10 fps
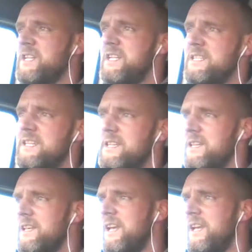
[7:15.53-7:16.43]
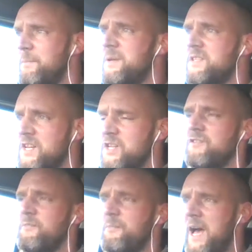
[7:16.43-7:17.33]
in a position
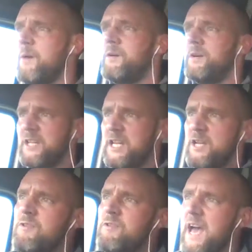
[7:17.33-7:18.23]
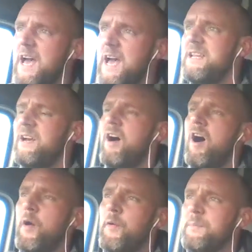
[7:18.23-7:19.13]
of power. The UK
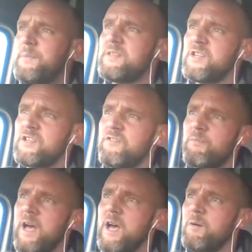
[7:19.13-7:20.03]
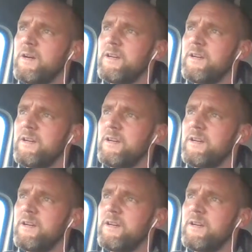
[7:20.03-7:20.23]
are in a position of power.